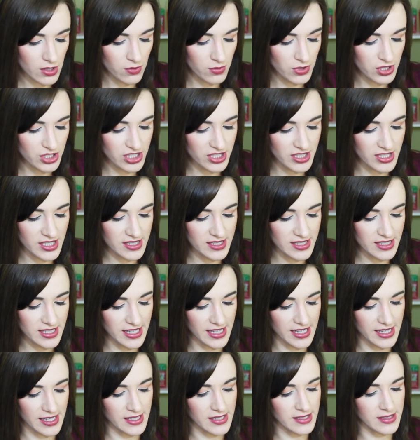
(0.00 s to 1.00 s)
which this
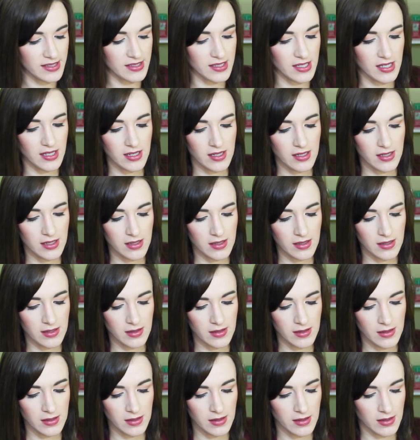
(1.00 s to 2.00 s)
is.
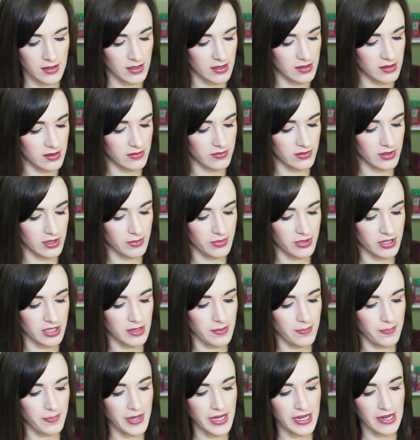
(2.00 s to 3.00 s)
It's a really
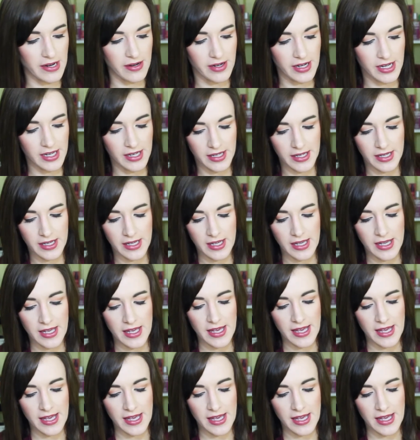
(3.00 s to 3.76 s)
pretty berry.